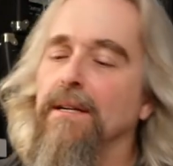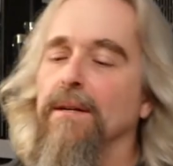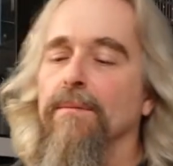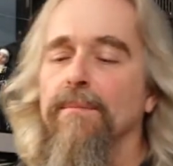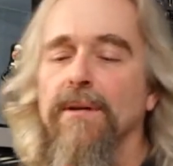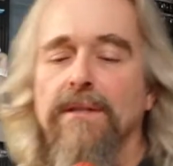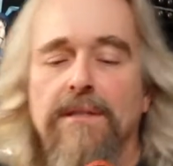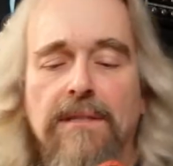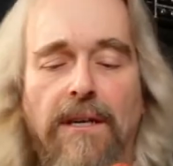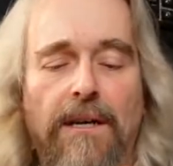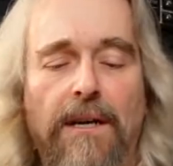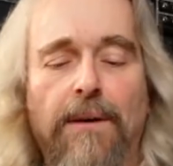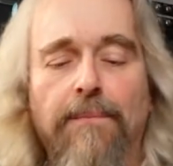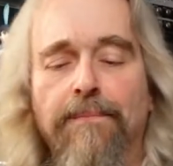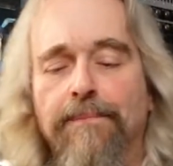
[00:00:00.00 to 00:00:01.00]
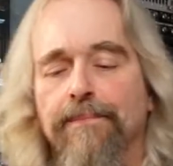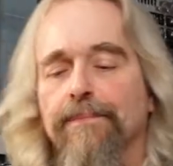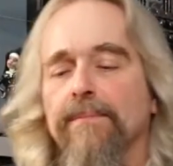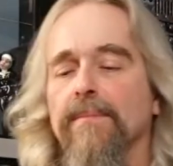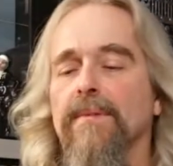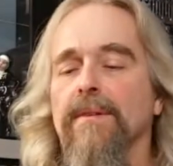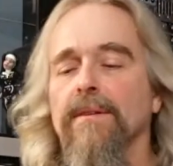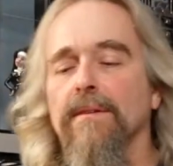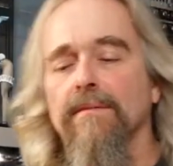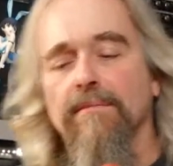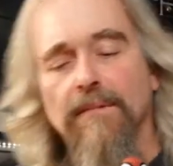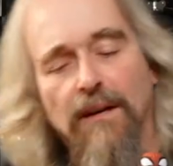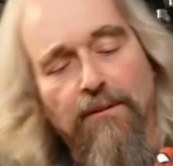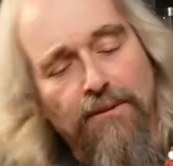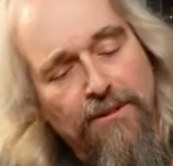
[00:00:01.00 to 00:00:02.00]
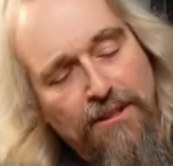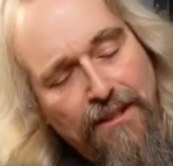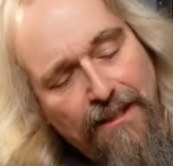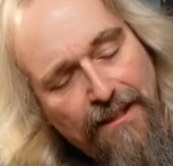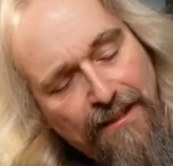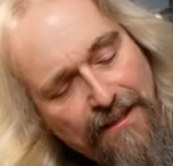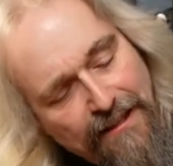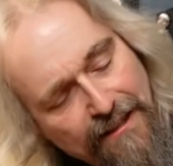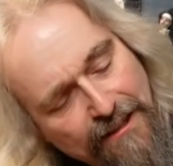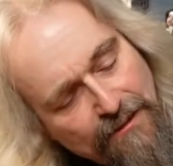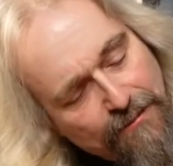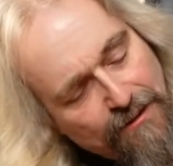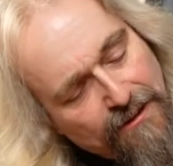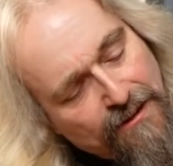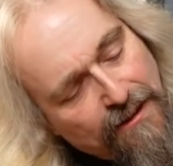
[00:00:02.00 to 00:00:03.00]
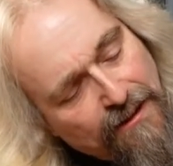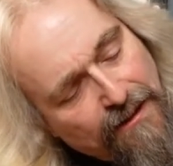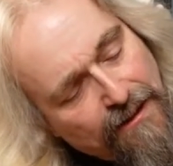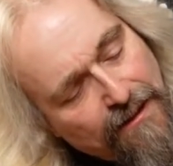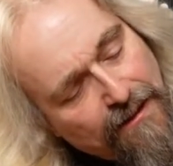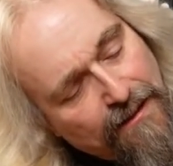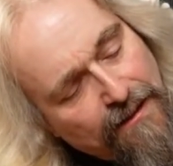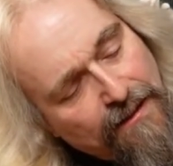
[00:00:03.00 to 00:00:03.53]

But I will say, at least with the